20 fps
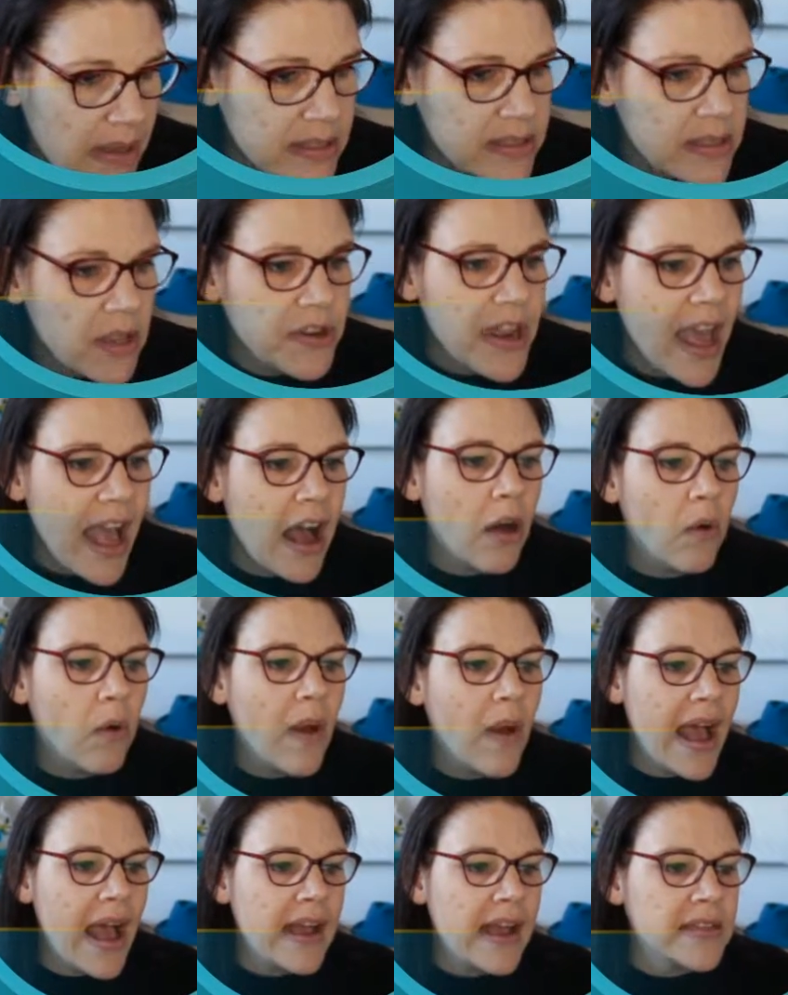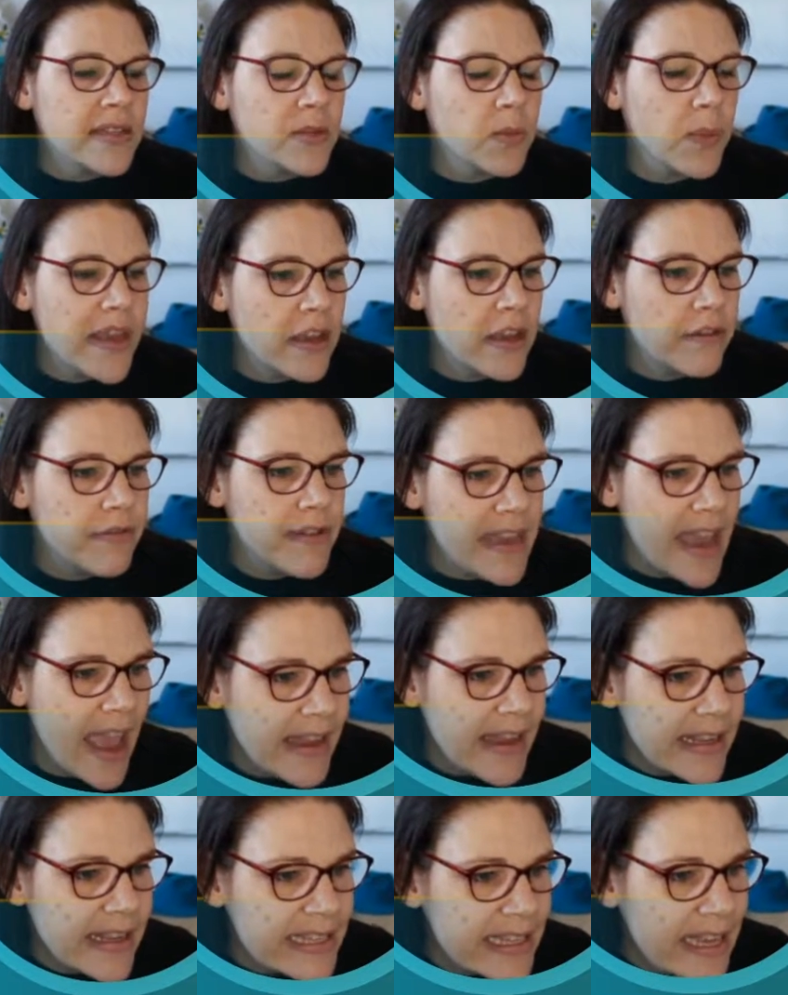So now, as we
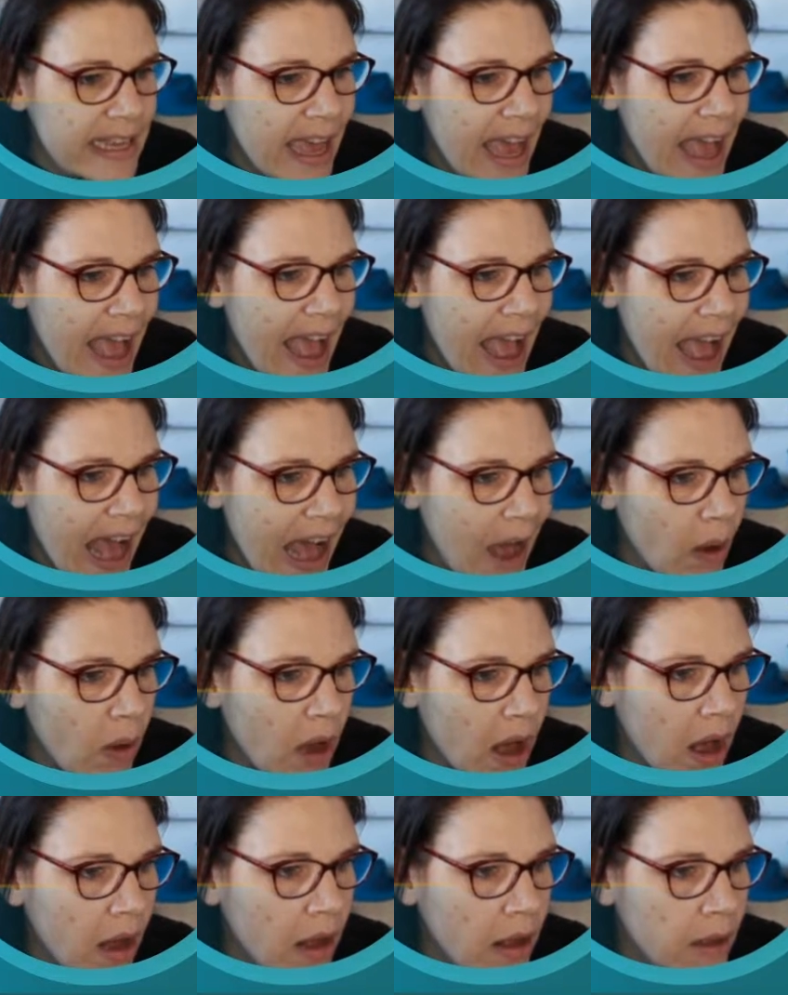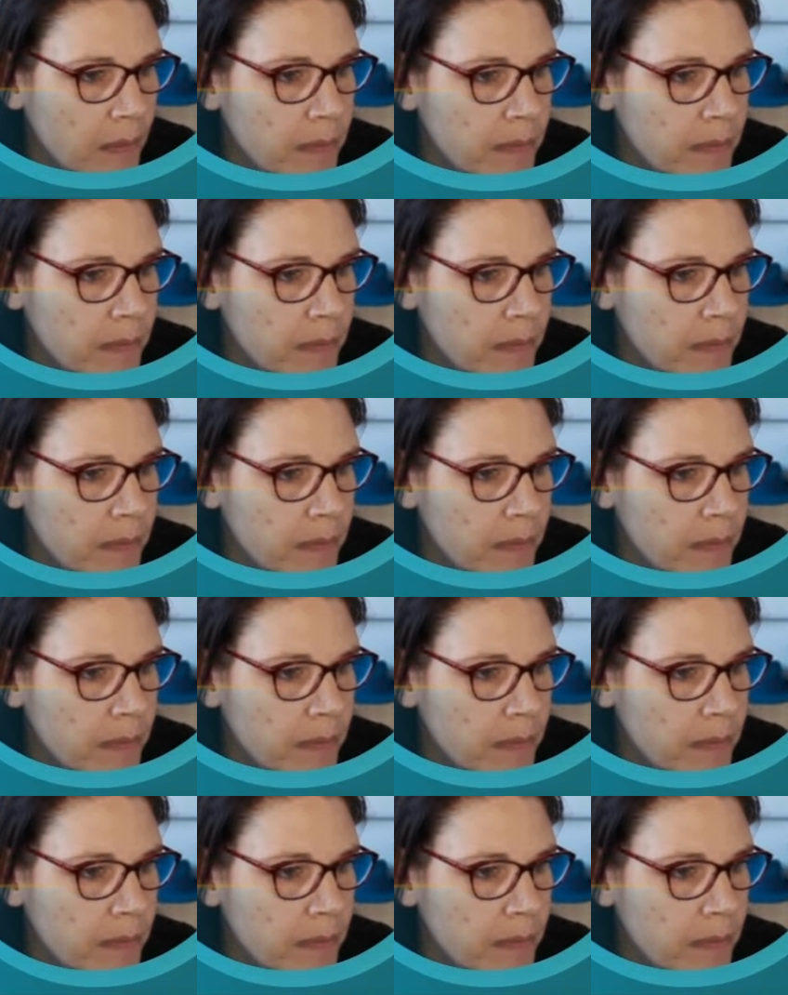create our